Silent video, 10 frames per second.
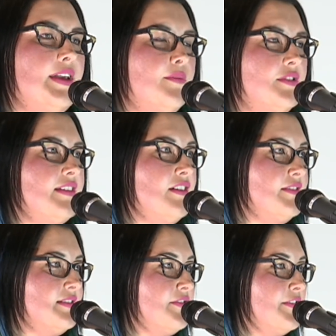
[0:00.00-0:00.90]
be able to tell
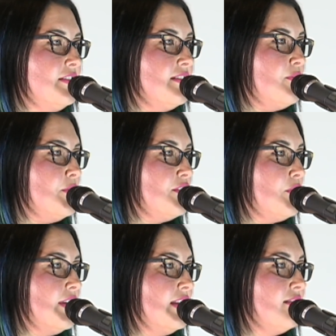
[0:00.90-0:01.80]
the difference
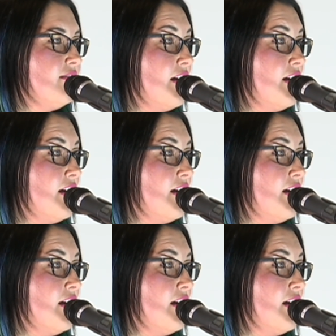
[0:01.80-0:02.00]
between